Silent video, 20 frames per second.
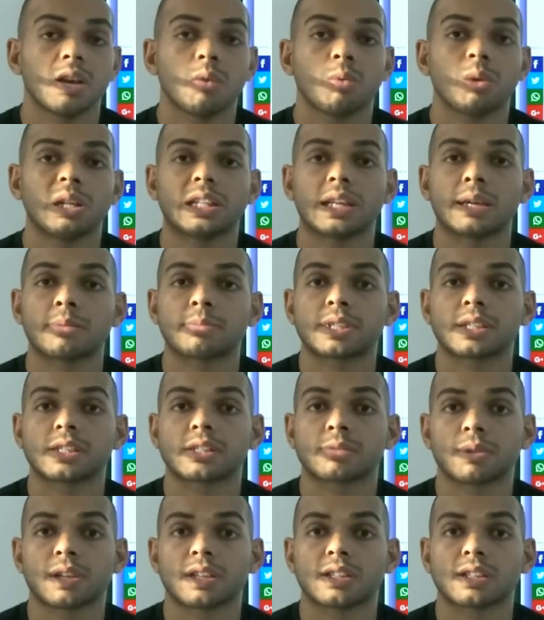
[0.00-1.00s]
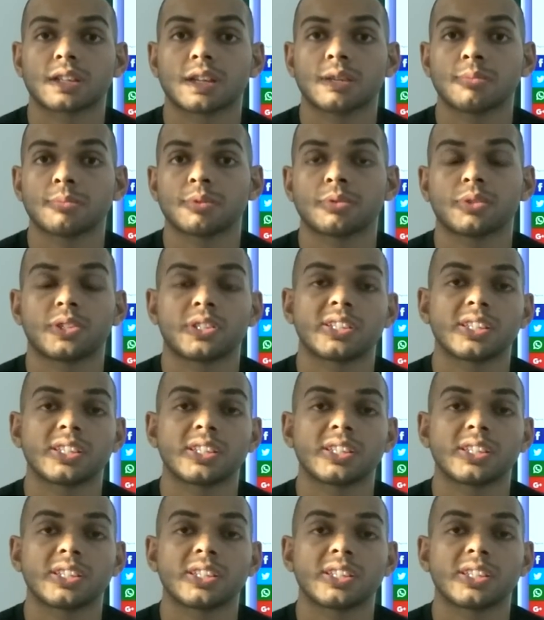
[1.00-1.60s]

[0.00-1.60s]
while the M6 Plus comes with a